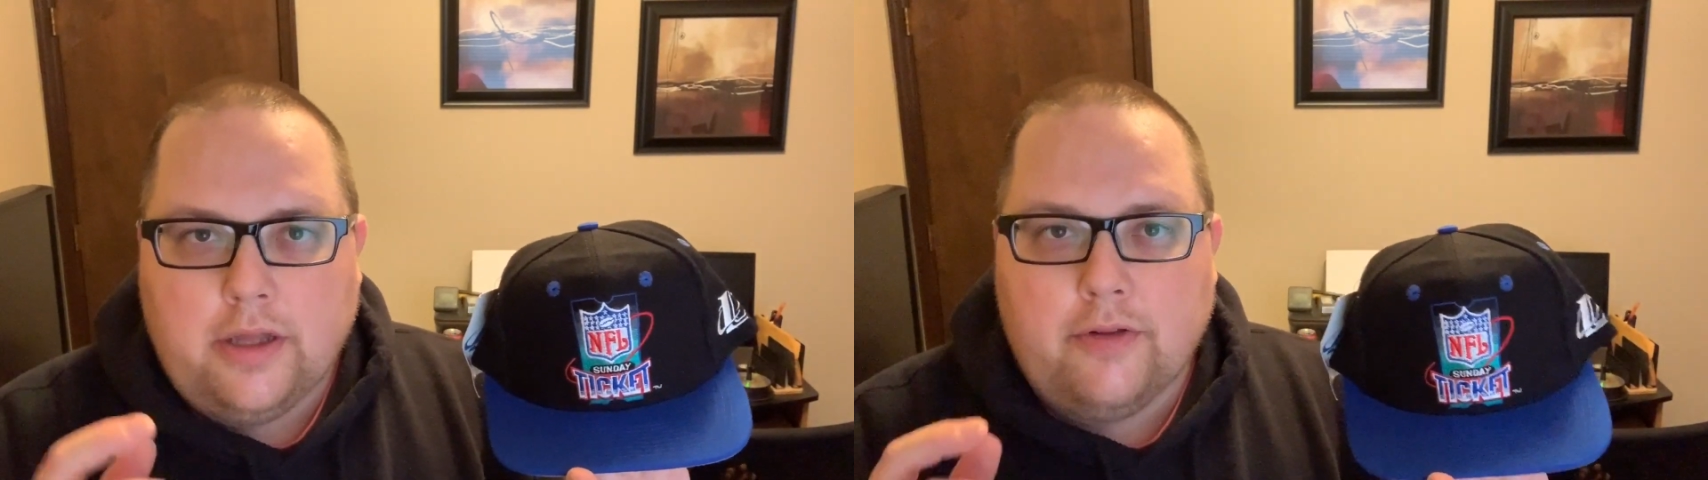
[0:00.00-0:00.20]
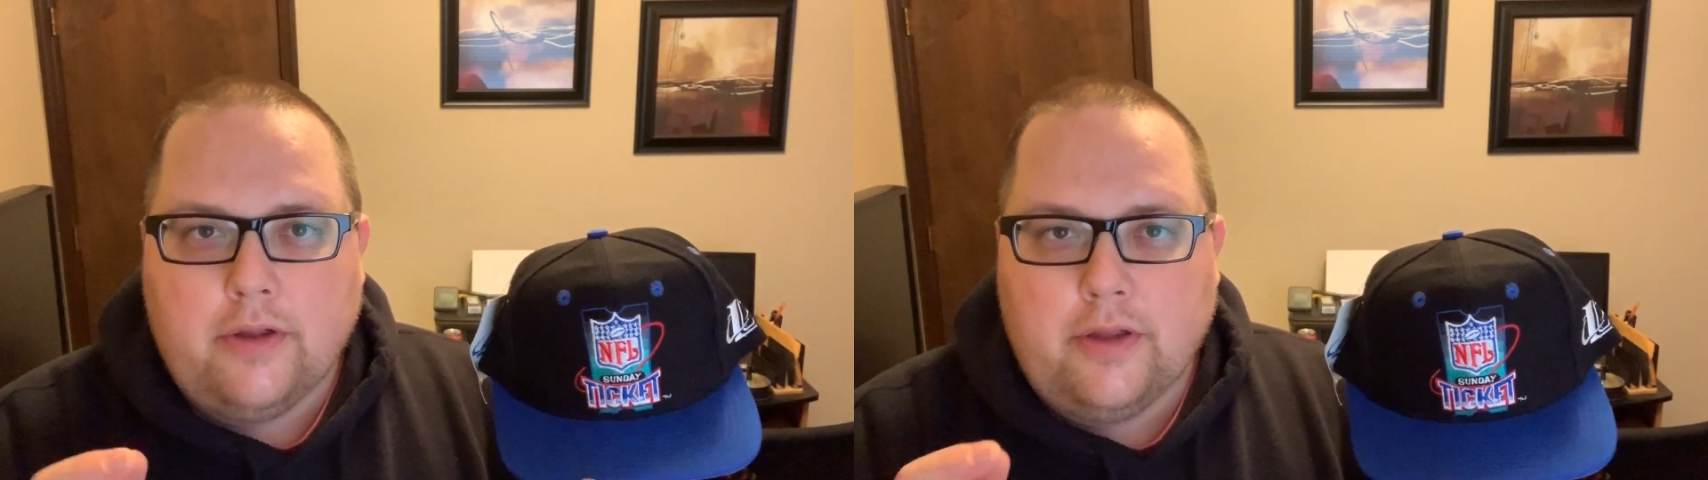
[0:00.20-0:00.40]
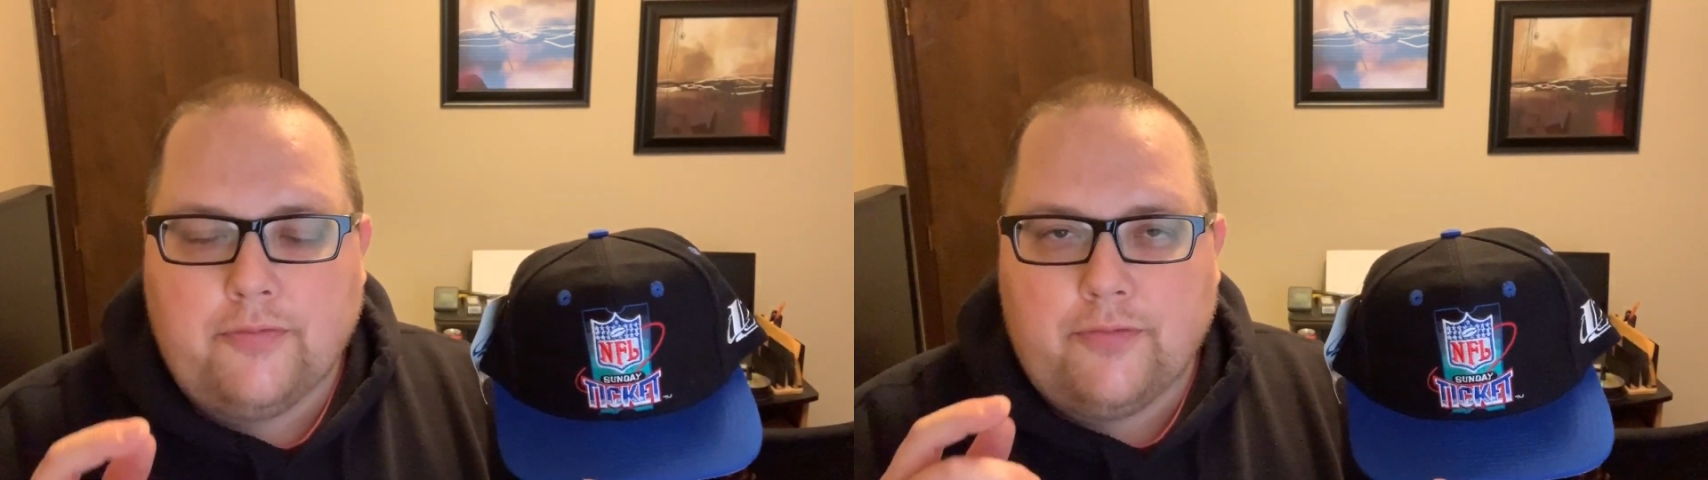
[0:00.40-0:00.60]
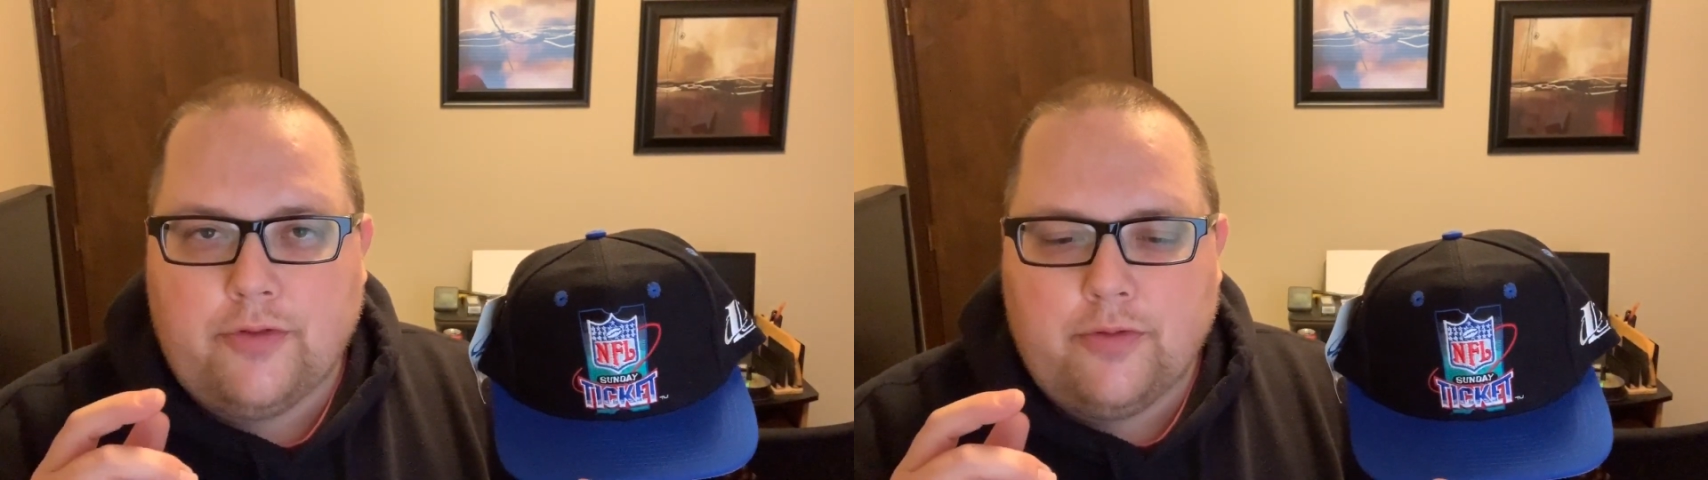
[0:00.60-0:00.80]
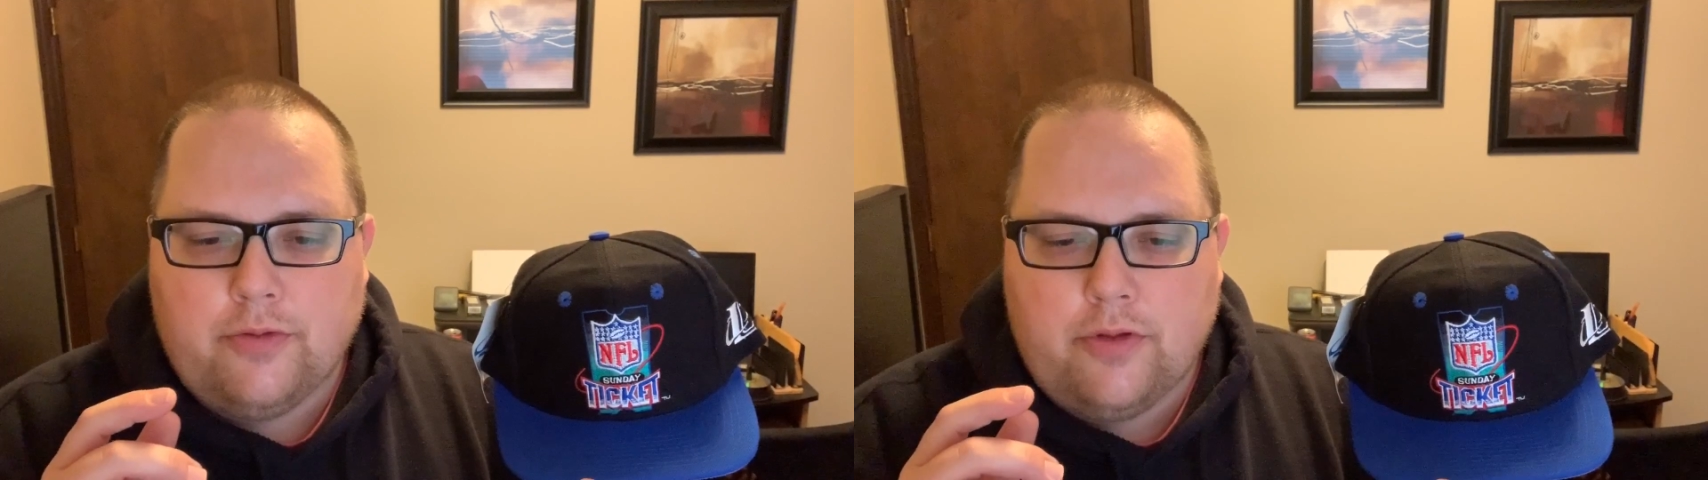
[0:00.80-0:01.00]
if
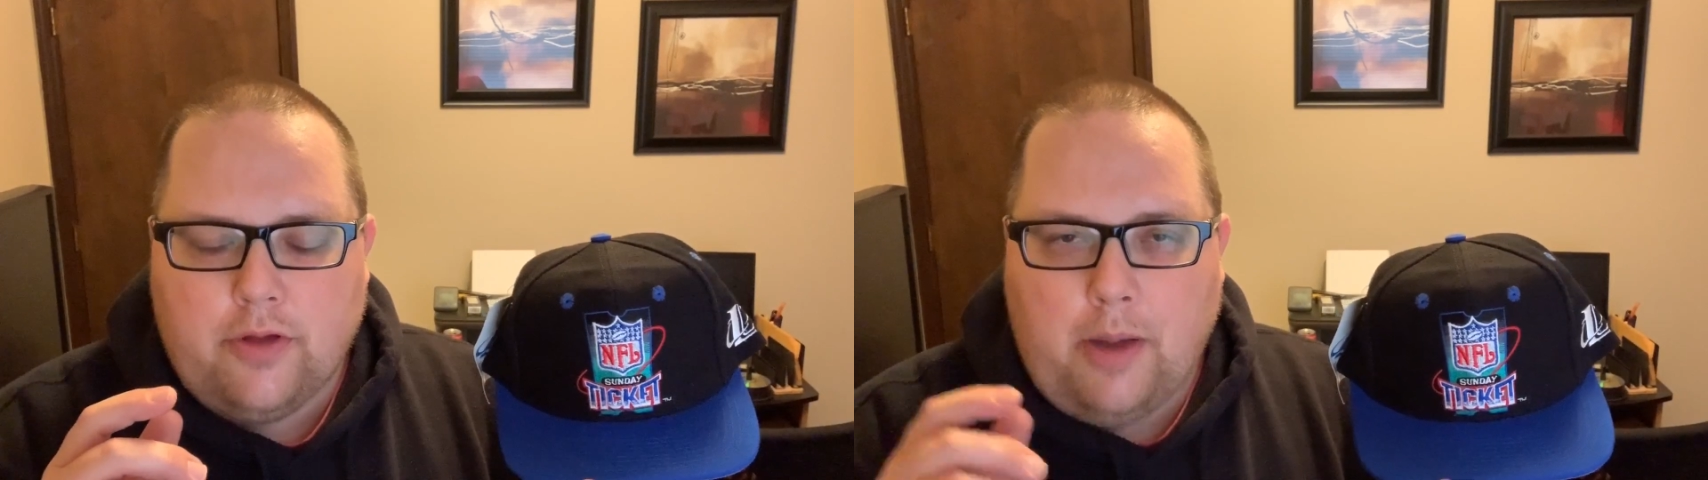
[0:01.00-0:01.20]
she,